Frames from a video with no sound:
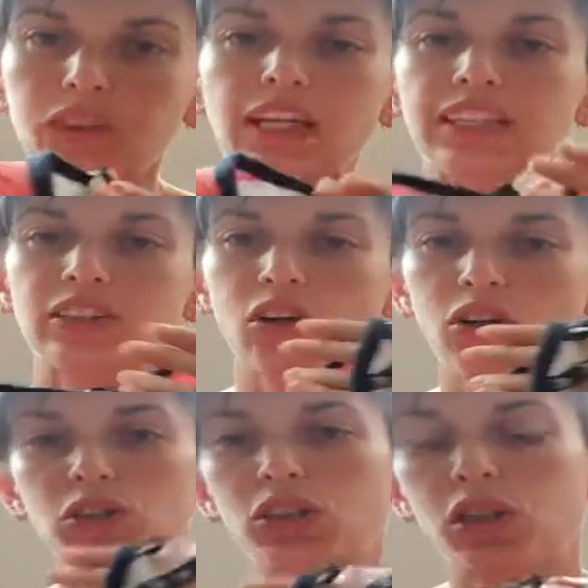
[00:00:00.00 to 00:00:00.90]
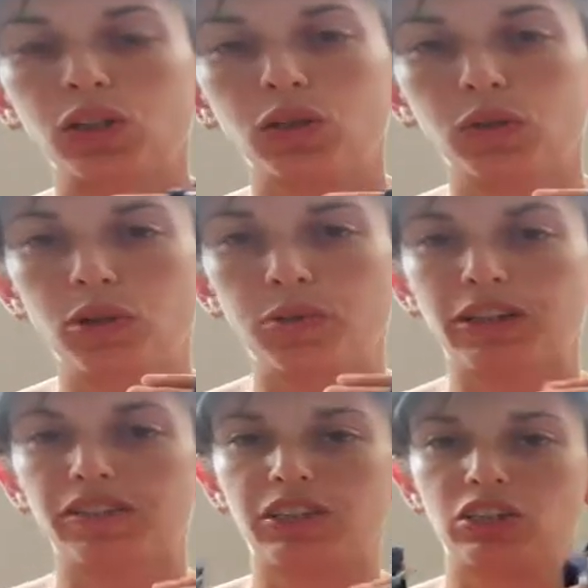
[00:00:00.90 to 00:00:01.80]
It's also one of the big
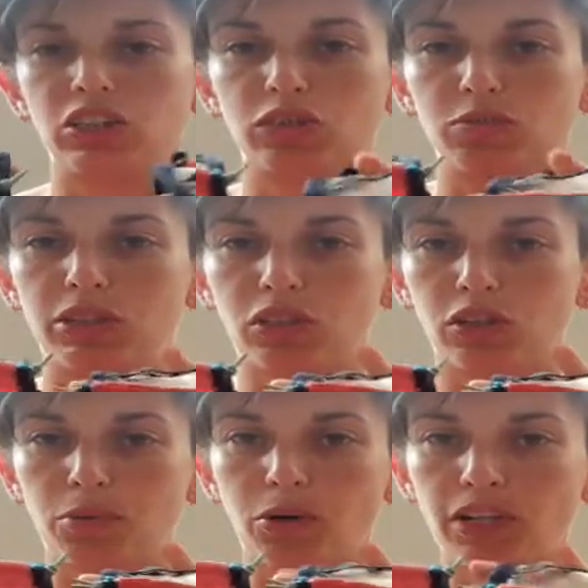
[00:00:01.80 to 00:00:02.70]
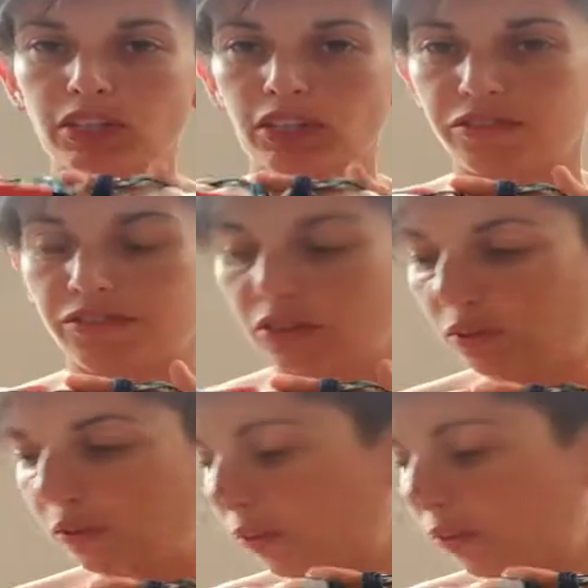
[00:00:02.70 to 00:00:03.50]
advantages for me. It's got the pockets at the front,